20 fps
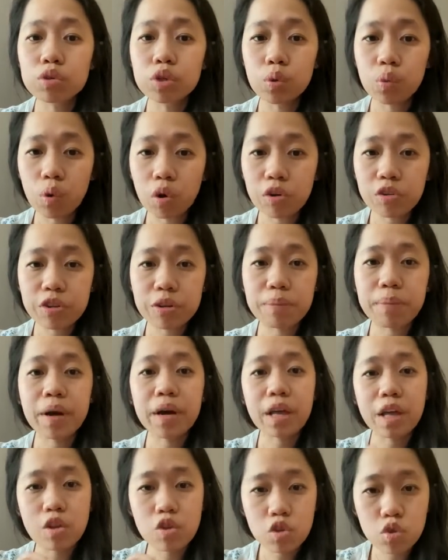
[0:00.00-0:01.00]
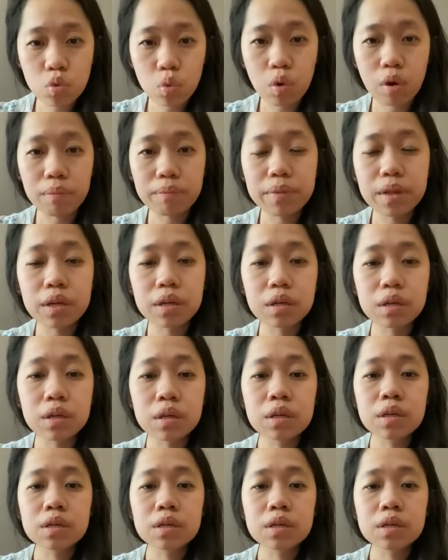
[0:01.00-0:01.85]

the walls apart and swab the